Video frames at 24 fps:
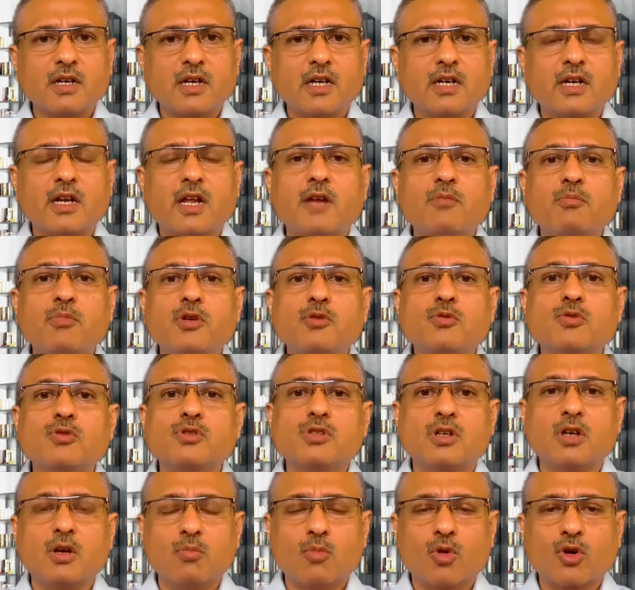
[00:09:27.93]
It can be
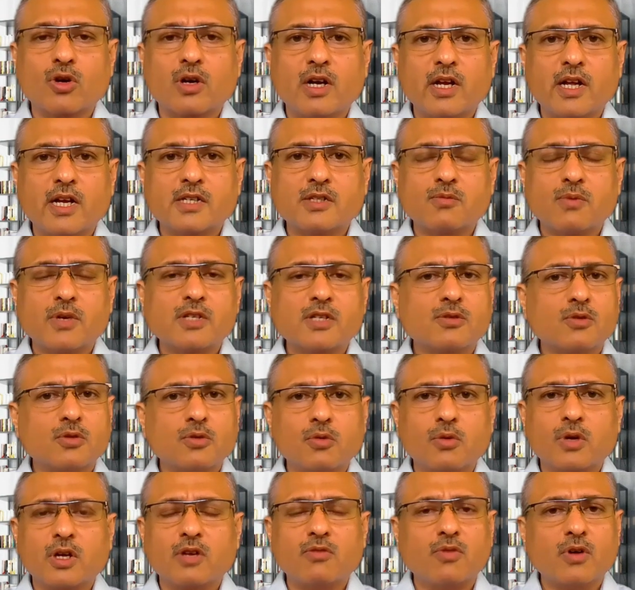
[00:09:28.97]
used remotely as well,
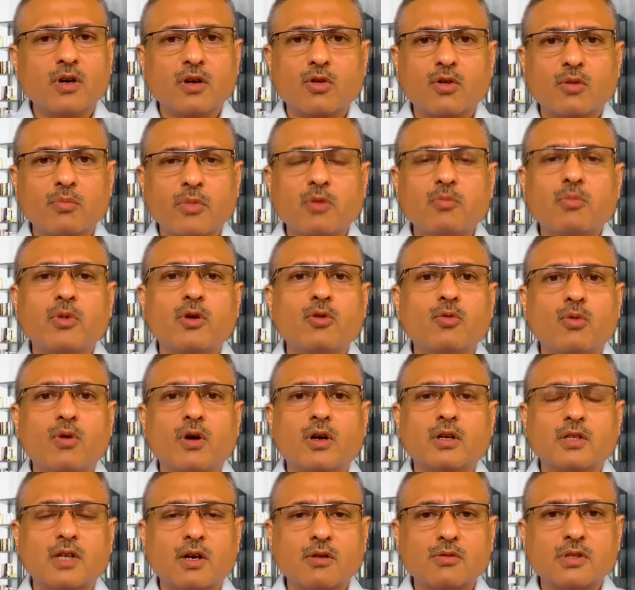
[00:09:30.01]
so you can work on people
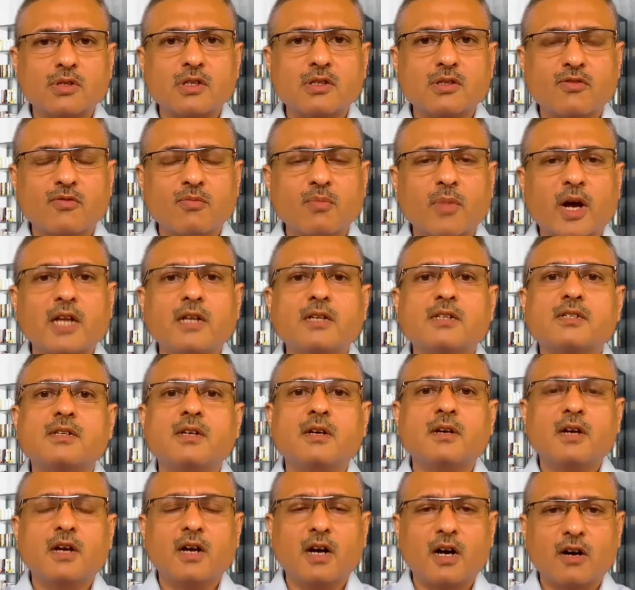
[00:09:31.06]
who are thousands of
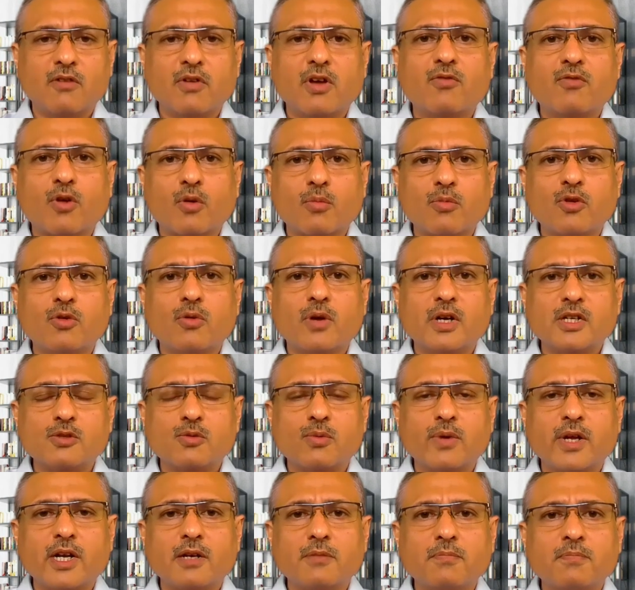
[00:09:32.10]
miles away from you
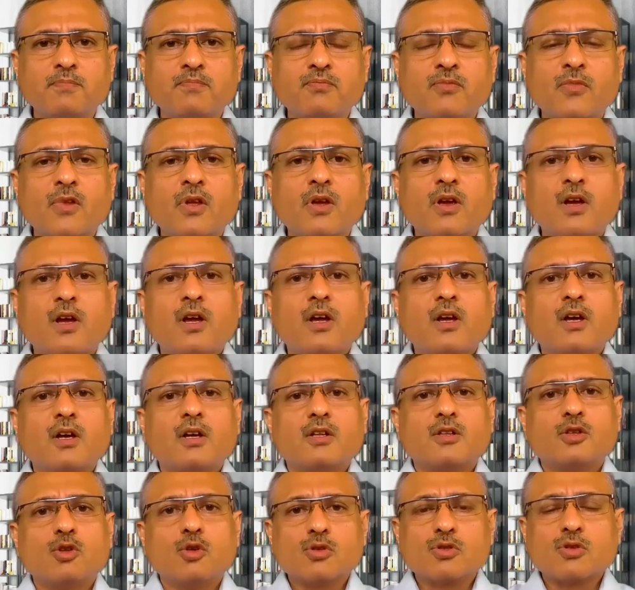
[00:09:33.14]
as well.
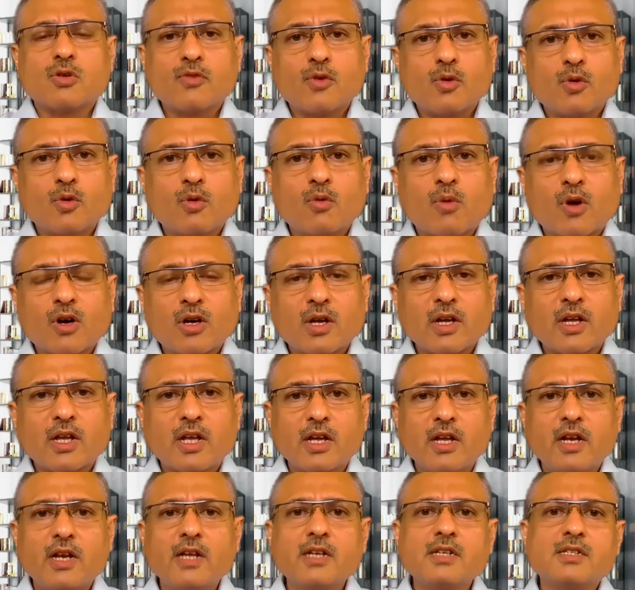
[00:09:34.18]
Those of you who want a
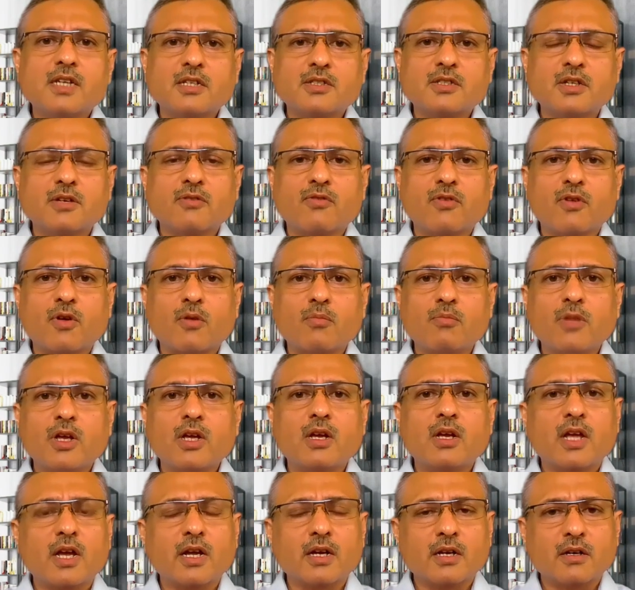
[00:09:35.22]
healing session from
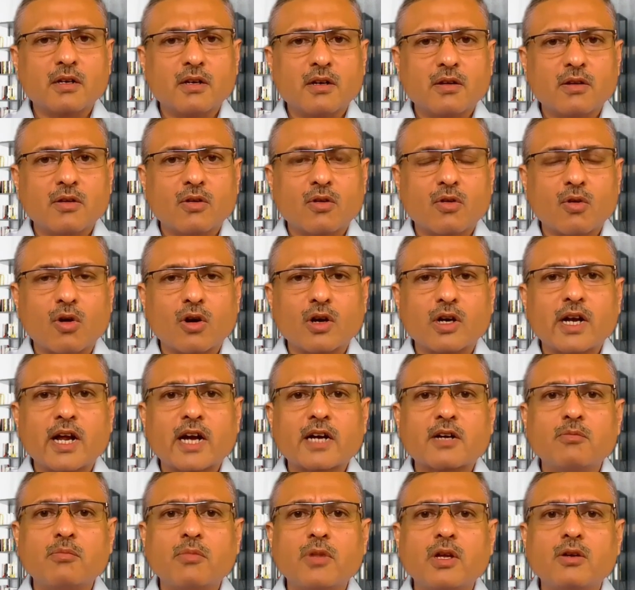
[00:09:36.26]
me can
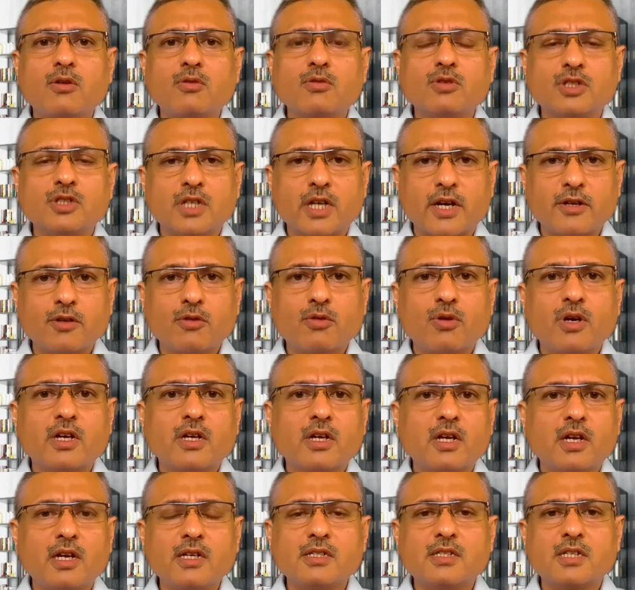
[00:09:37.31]
contact me to schedule
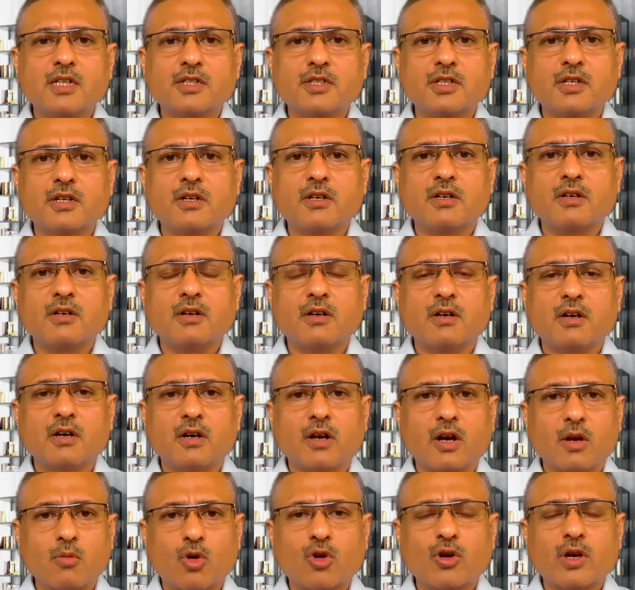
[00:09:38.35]
a healing session,
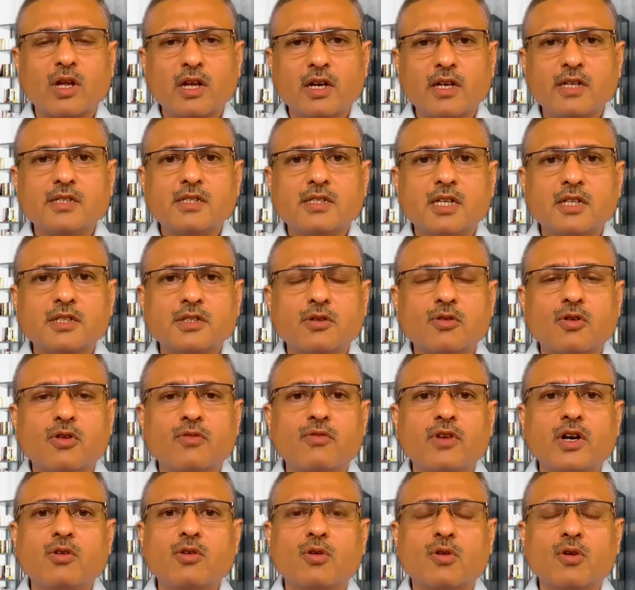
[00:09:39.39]
a remote healing session
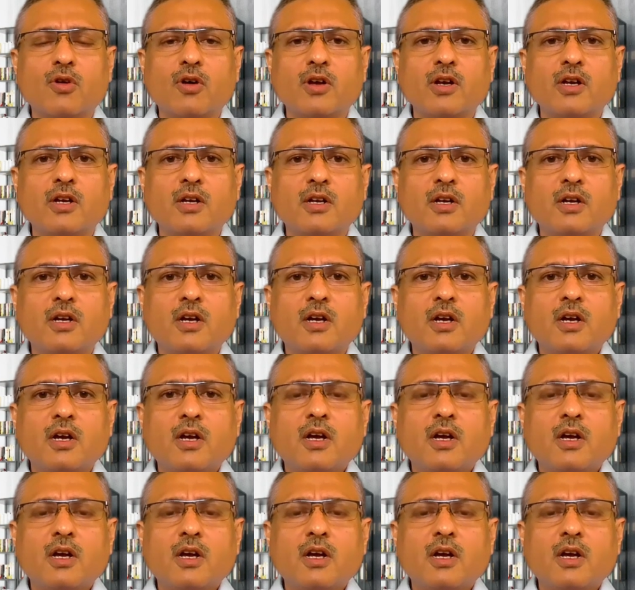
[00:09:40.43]
on video call.